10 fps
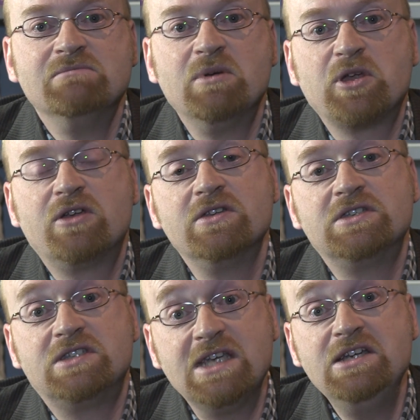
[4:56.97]
but because
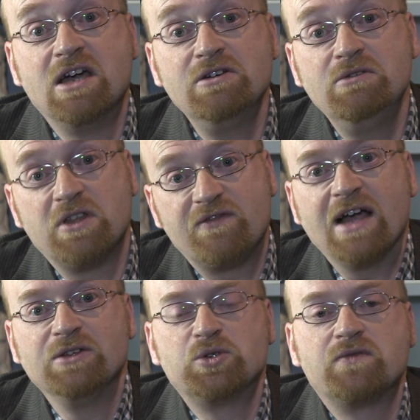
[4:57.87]
Zeno, the
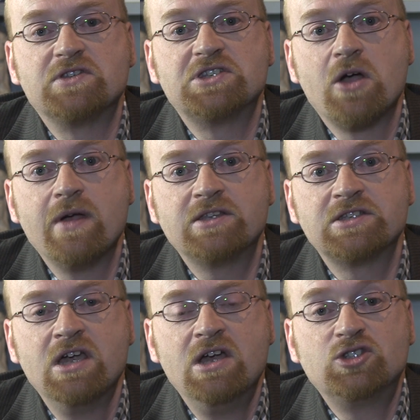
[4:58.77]
founder of the Stoics,